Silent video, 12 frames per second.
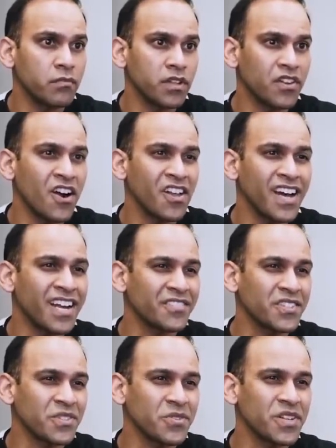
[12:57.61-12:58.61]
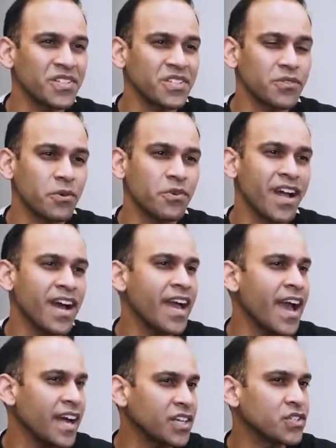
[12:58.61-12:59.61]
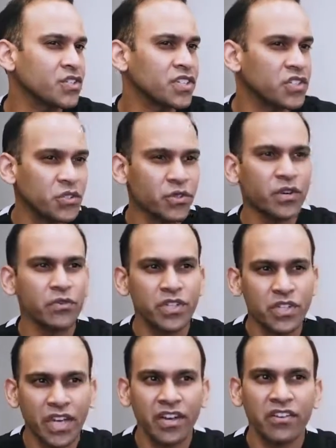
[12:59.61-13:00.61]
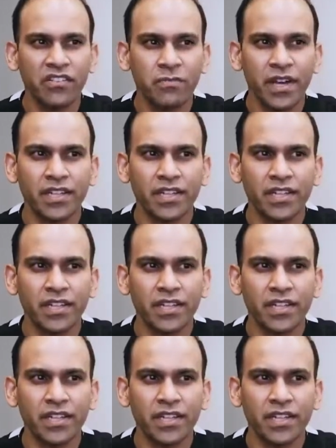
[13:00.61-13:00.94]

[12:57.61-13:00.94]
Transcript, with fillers: But there are a lot of situations where we're not actually doing regenerative